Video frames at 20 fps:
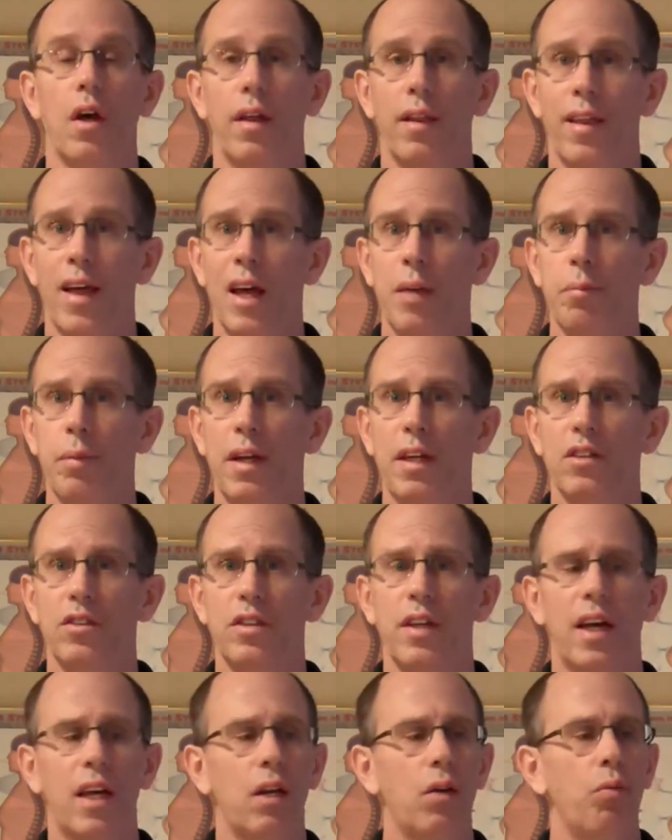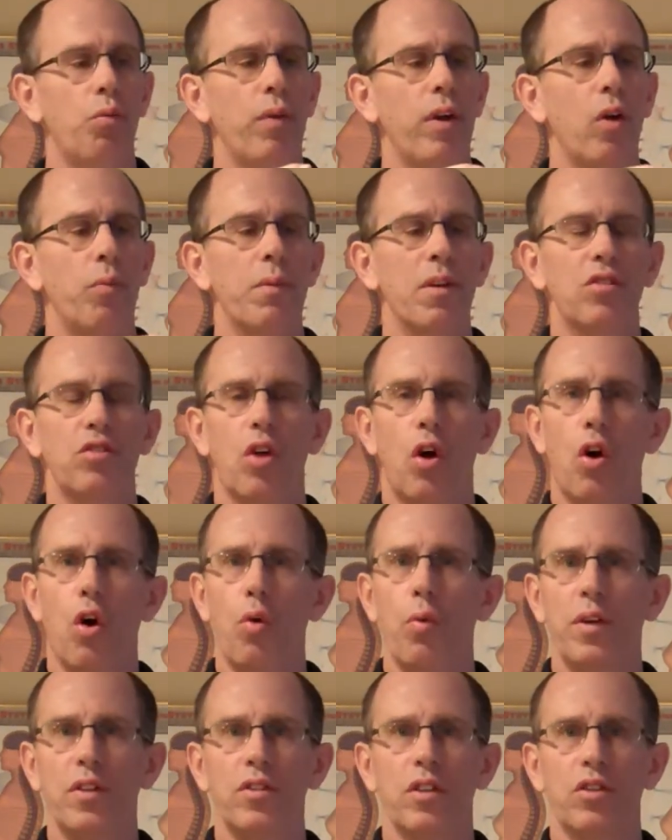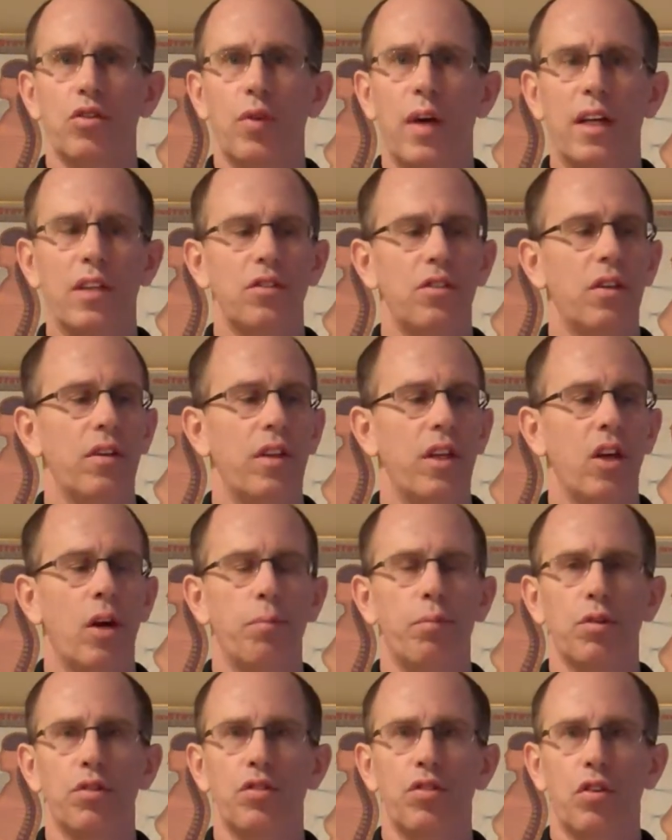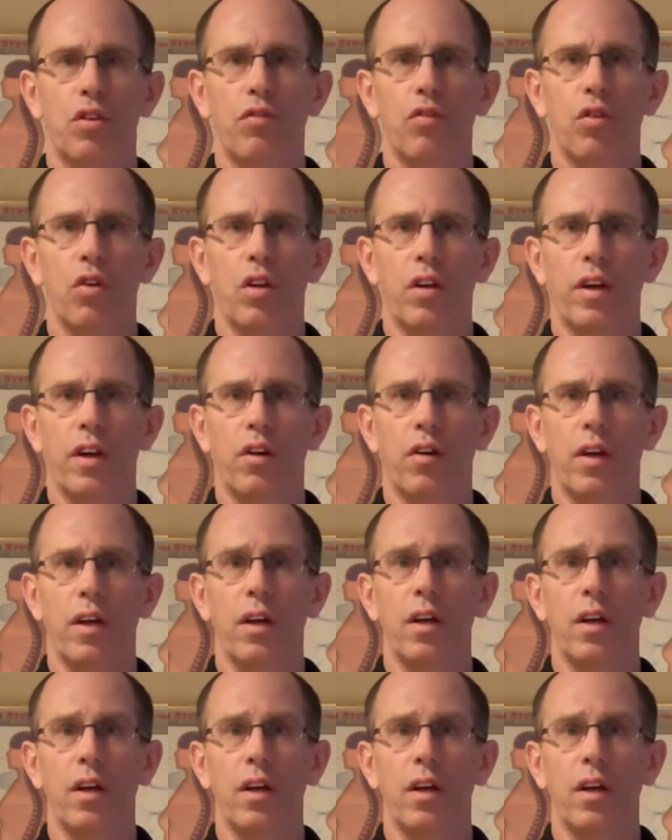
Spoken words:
That being said, we must always address the upper cervical area.